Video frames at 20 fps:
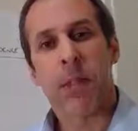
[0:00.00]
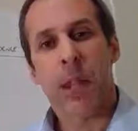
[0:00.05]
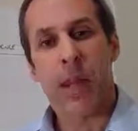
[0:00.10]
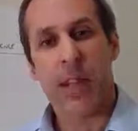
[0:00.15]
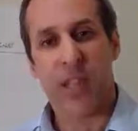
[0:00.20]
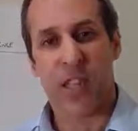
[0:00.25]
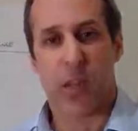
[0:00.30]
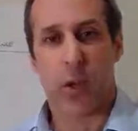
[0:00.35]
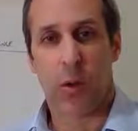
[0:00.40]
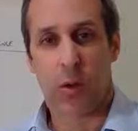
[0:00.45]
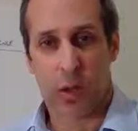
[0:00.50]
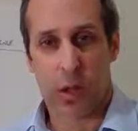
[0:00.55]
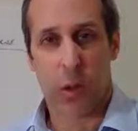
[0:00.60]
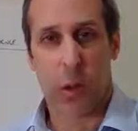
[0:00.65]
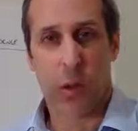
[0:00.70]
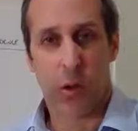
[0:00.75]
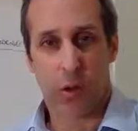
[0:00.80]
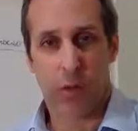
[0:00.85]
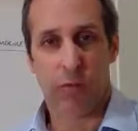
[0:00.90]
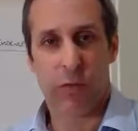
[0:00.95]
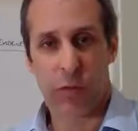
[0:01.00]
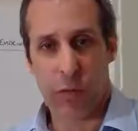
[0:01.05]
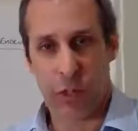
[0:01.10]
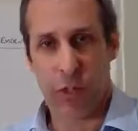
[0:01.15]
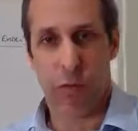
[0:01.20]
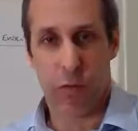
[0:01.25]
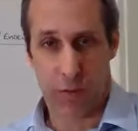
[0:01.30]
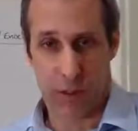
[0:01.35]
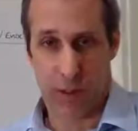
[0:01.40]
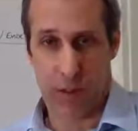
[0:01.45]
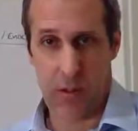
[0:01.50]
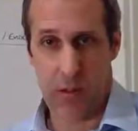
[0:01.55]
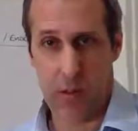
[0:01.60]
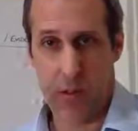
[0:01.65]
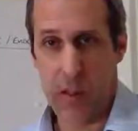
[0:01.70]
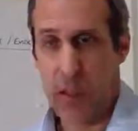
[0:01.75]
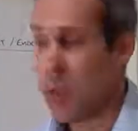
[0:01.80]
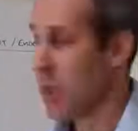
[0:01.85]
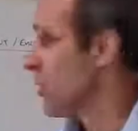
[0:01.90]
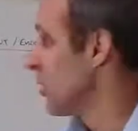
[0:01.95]
is a consequential result.
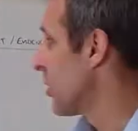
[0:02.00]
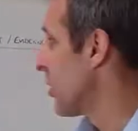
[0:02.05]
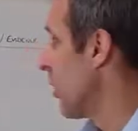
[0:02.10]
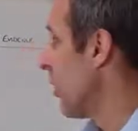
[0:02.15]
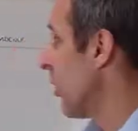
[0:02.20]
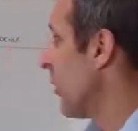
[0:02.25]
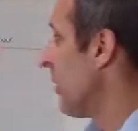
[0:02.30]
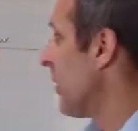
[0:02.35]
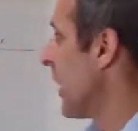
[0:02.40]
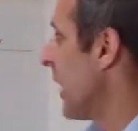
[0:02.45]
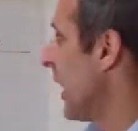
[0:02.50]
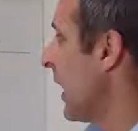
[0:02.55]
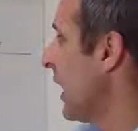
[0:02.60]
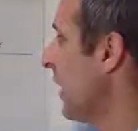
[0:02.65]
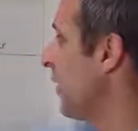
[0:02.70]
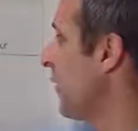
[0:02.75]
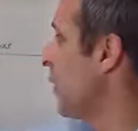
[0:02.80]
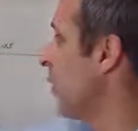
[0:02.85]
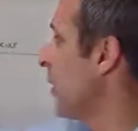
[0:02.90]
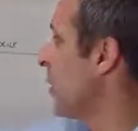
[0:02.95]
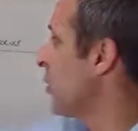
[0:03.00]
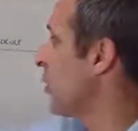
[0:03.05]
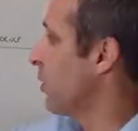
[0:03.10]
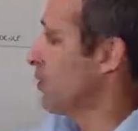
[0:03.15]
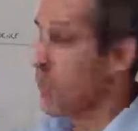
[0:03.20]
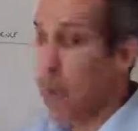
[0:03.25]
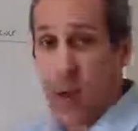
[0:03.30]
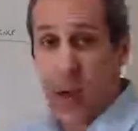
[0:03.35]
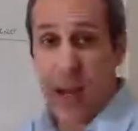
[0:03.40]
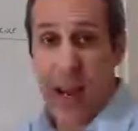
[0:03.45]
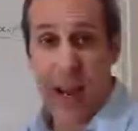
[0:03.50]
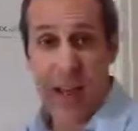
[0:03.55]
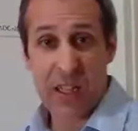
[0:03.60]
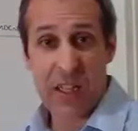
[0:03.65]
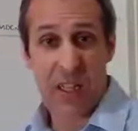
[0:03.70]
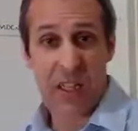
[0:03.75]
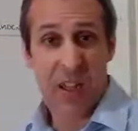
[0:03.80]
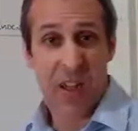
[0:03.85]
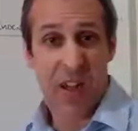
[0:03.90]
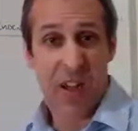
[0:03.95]
So if we should buy
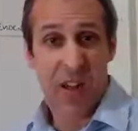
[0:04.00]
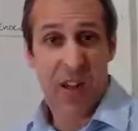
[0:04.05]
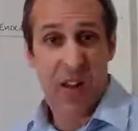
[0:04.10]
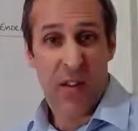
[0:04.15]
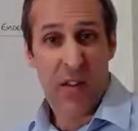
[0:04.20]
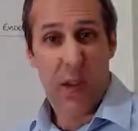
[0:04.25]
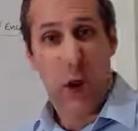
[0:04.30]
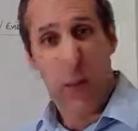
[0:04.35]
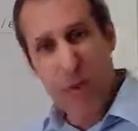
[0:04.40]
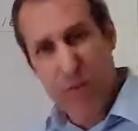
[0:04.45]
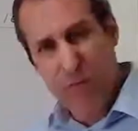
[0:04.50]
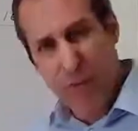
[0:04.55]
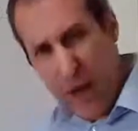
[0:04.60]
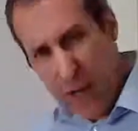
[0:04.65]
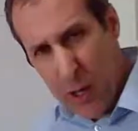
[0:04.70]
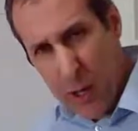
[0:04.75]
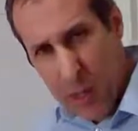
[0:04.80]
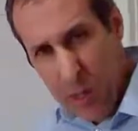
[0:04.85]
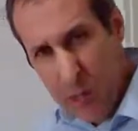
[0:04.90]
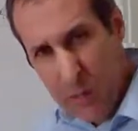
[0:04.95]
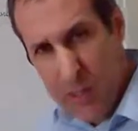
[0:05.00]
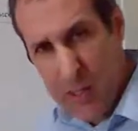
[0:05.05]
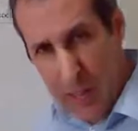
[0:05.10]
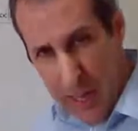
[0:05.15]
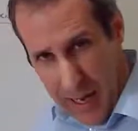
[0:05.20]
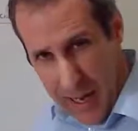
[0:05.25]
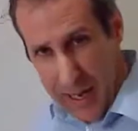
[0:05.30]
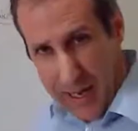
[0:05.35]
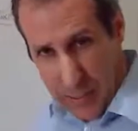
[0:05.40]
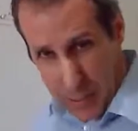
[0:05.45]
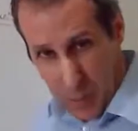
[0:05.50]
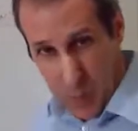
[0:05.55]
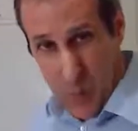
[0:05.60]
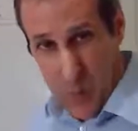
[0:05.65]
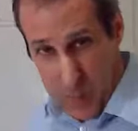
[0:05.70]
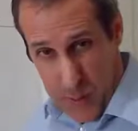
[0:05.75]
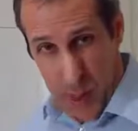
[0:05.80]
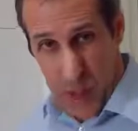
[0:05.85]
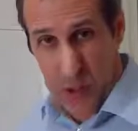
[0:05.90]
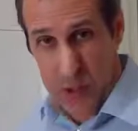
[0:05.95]
hats, there will be records that hats were
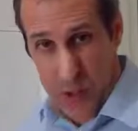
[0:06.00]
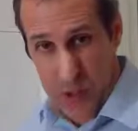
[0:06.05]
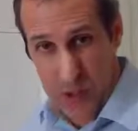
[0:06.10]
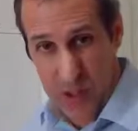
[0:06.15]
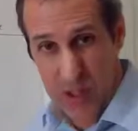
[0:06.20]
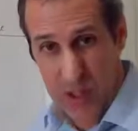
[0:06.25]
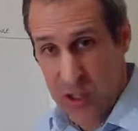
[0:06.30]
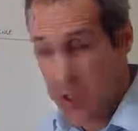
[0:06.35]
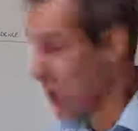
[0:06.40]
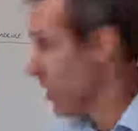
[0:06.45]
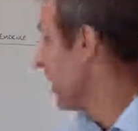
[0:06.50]
purchased.